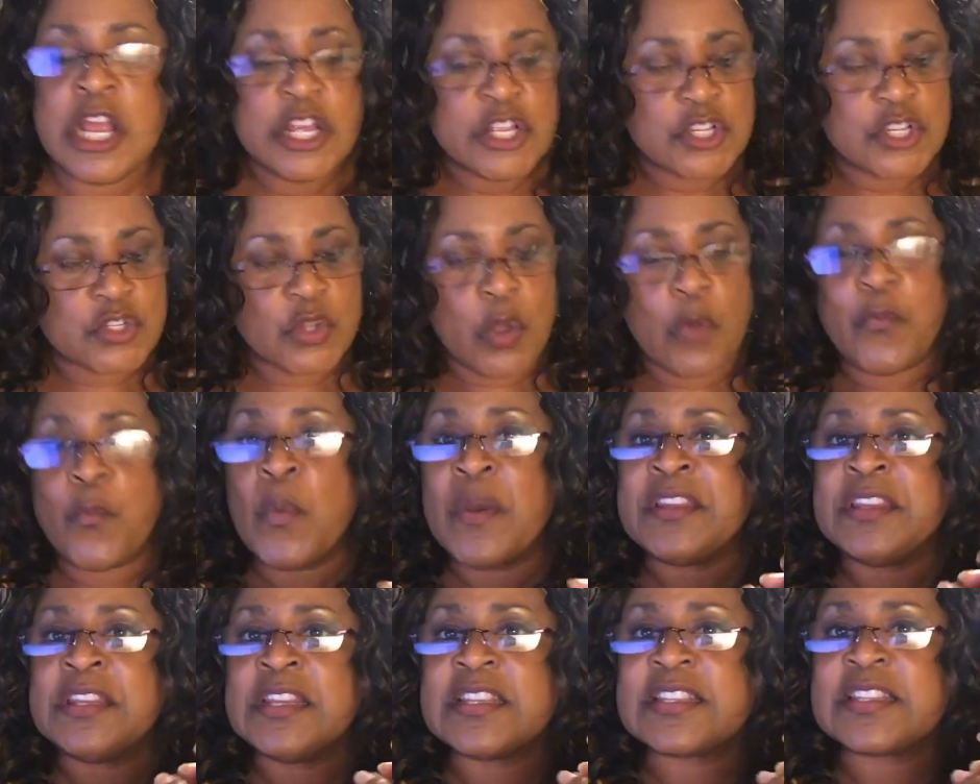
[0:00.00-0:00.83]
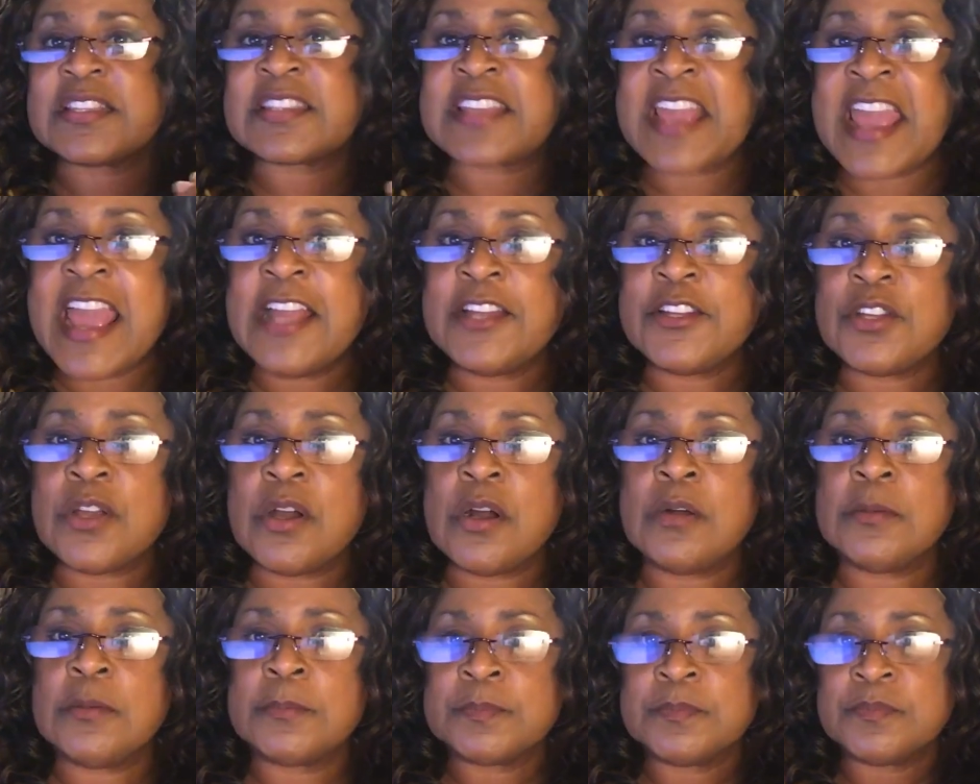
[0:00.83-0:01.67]
So when the
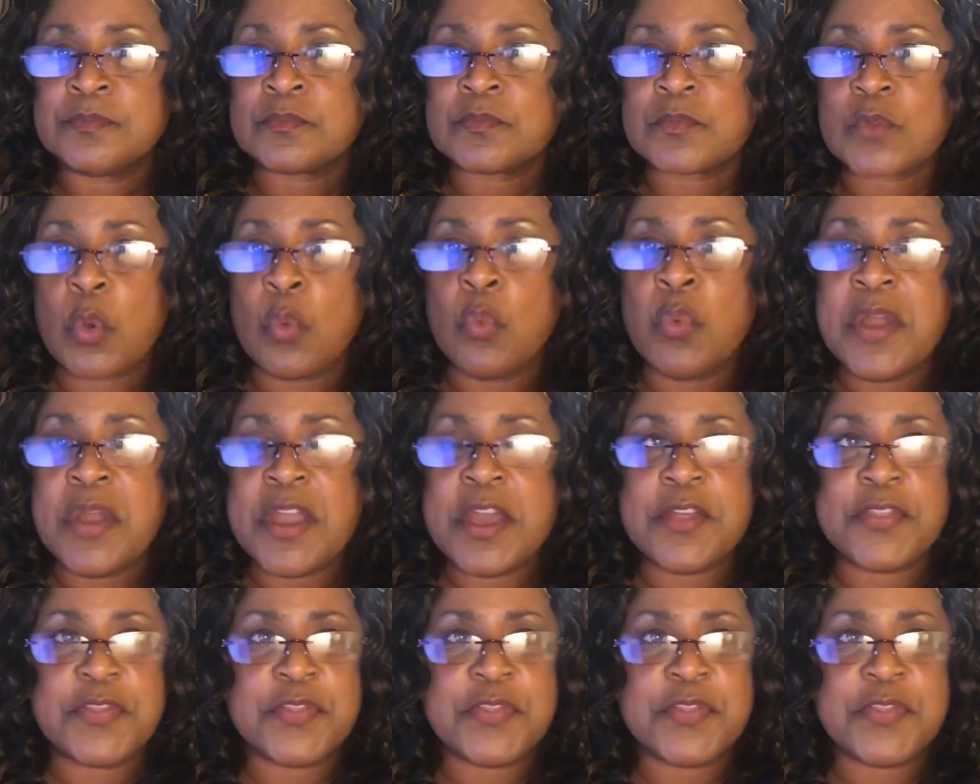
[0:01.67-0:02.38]
scandal with